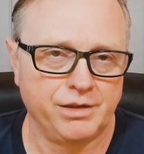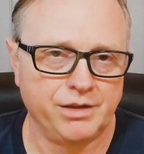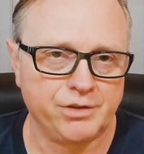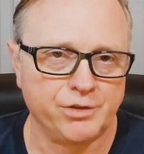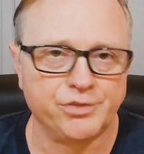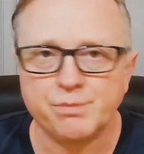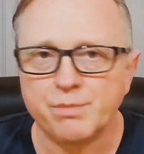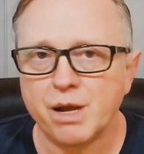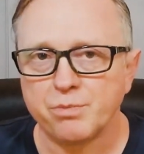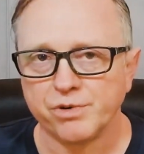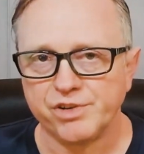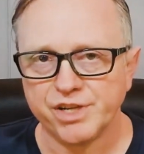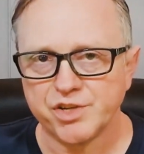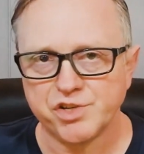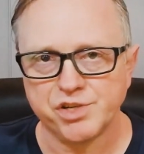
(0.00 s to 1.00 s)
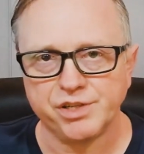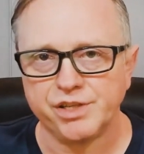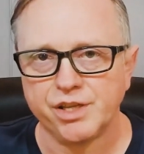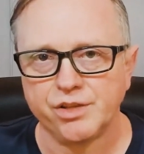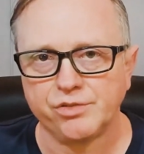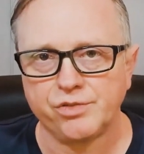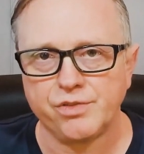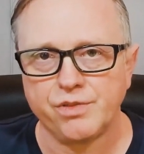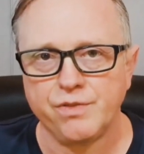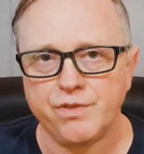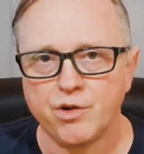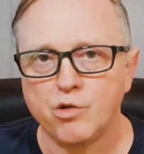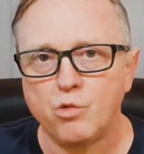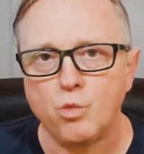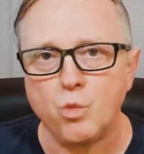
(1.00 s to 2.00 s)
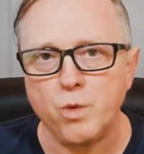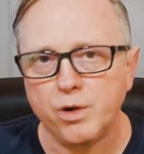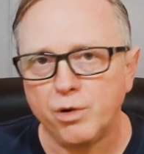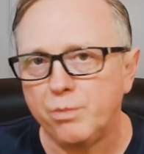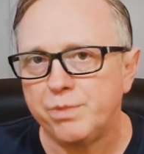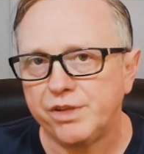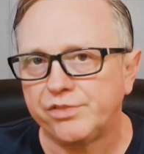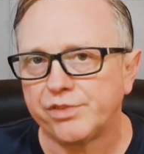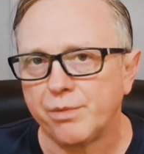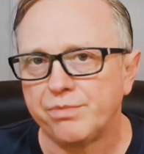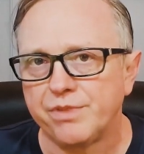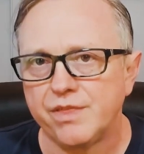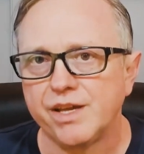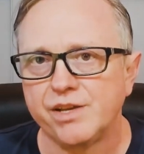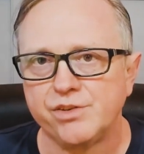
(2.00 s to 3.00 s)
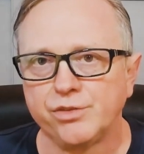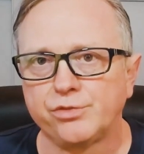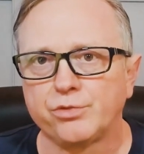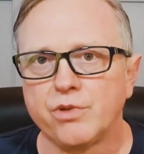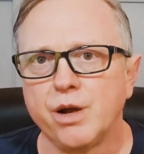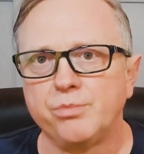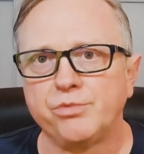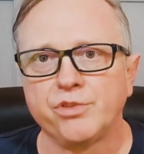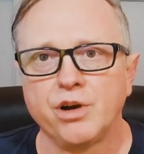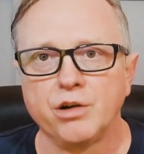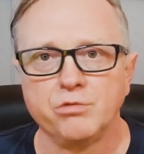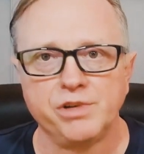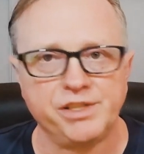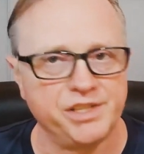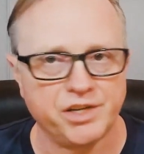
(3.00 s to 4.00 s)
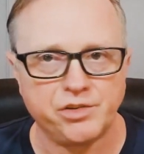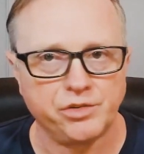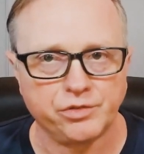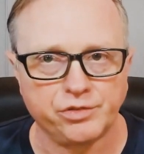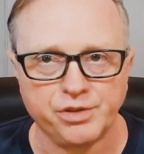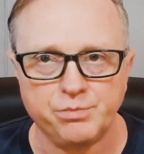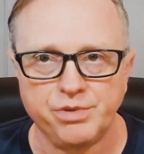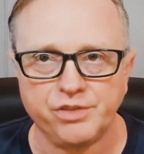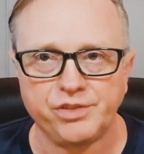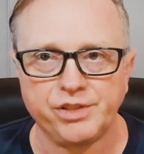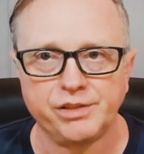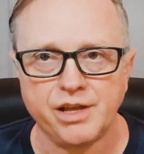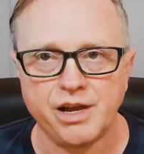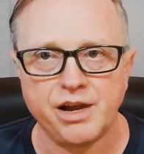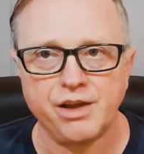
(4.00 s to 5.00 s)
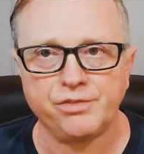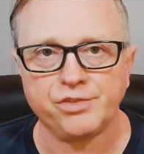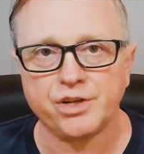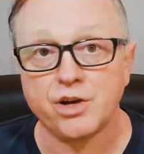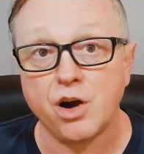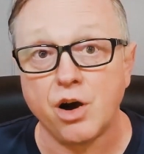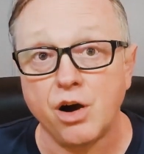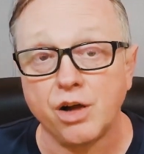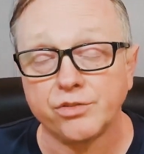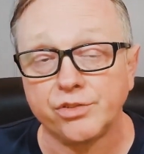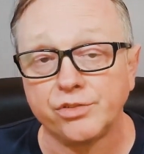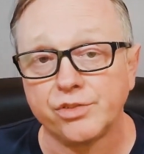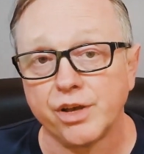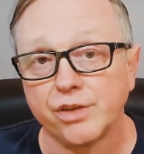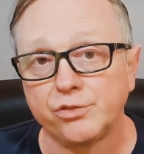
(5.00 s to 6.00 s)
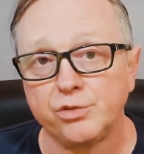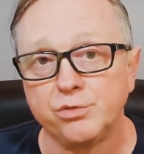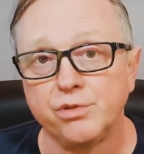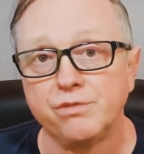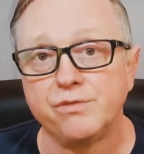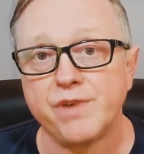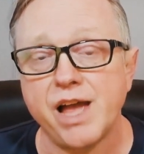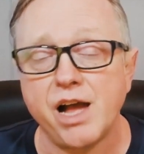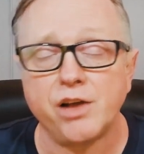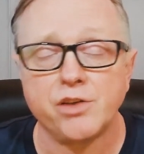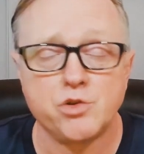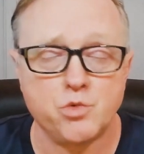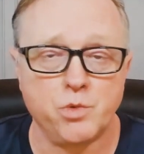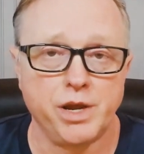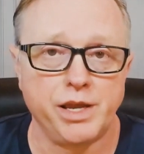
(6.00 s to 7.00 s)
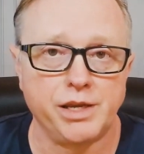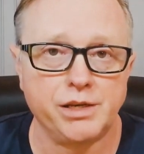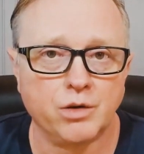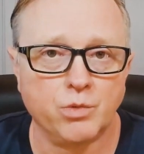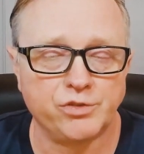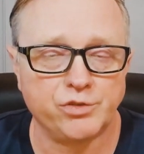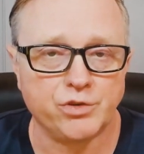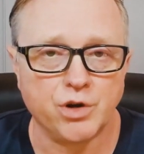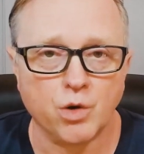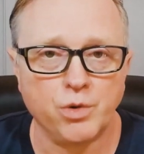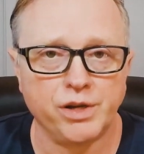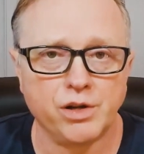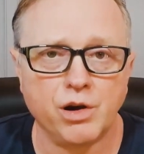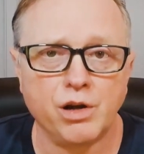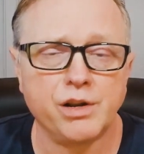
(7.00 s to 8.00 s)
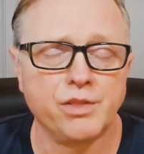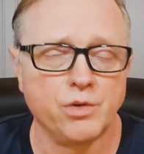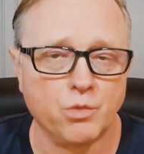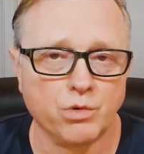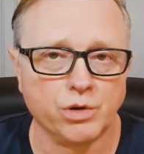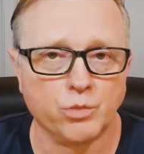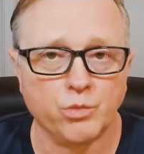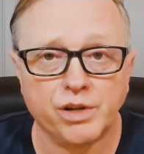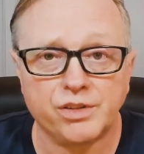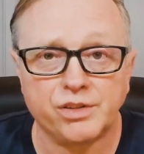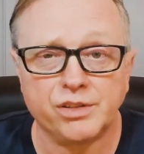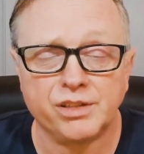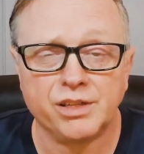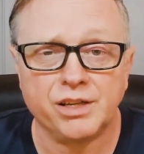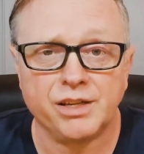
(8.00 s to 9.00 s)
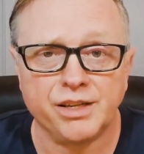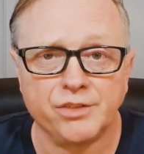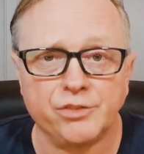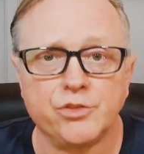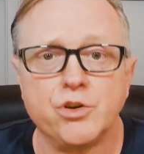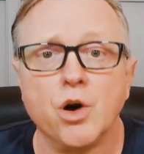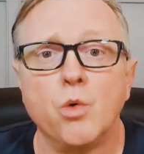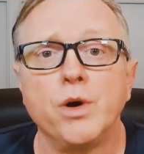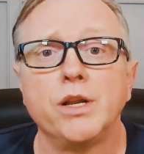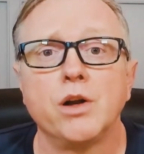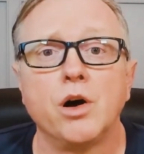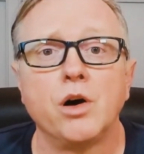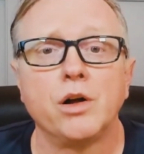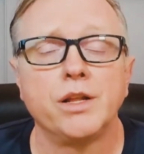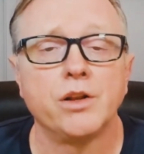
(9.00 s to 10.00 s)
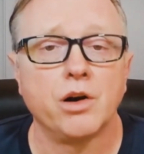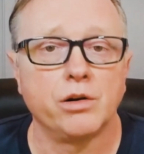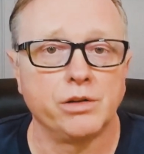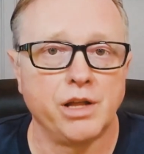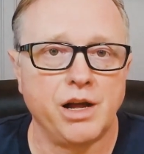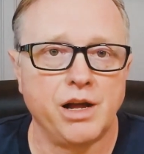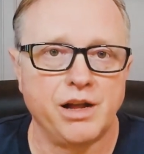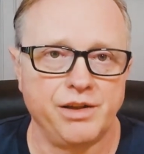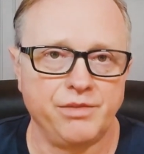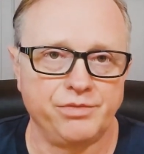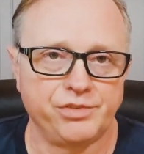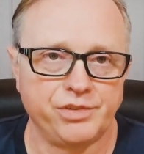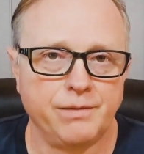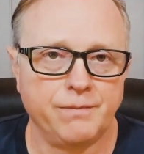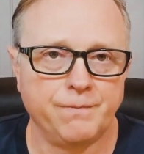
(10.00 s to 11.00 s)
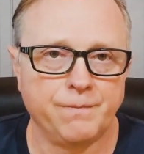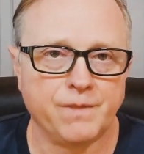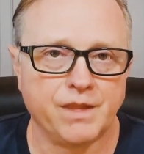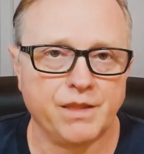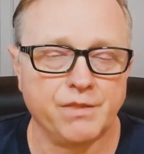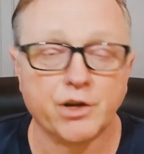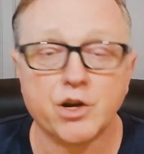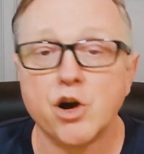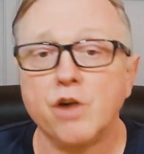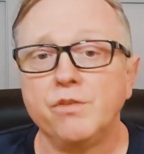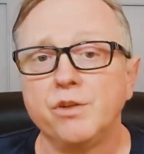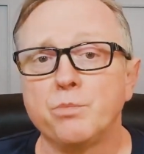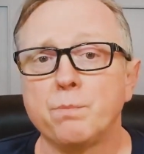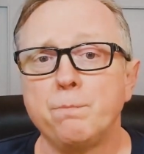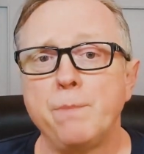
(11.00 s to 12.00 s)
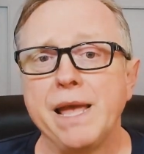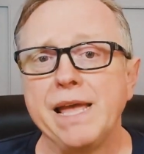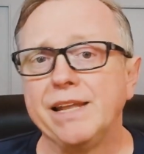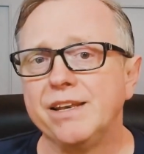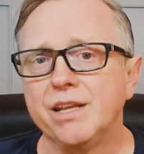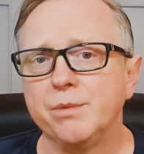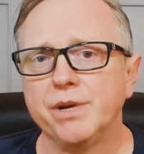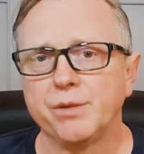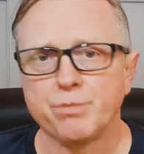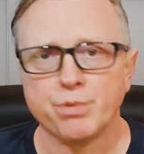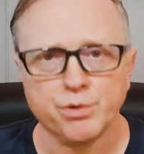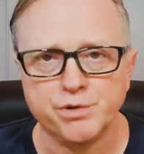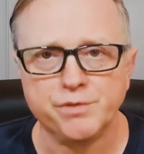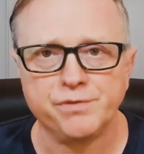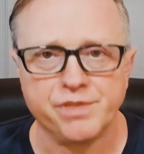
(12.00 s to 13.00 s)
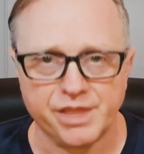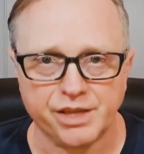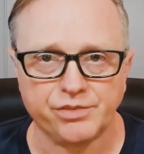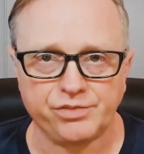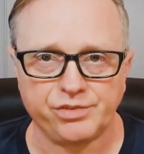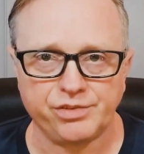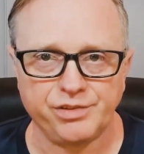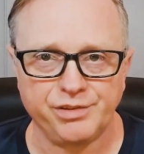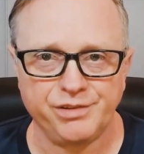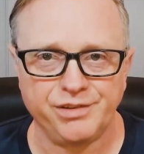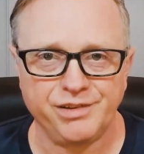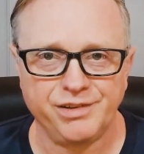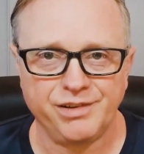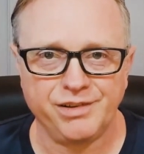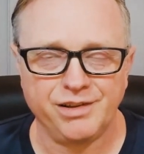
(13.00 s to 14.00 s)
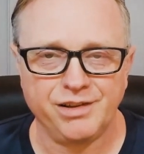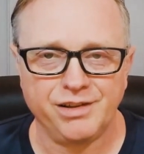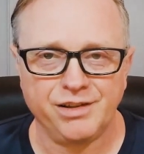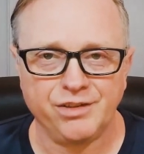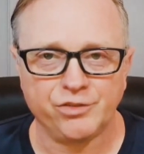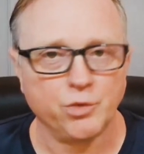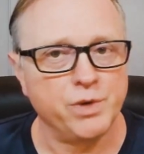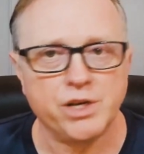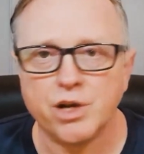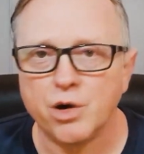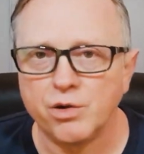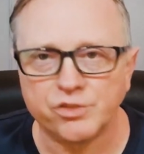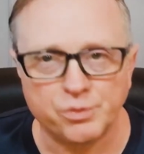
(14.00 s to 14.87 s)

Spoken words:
You see, my prediction is there will be something that disrupts our ridiculously busy lives and causes us to evaluate what's going on in the world, what is going on in our lives. The COVID pandemic proved this. So we know it's a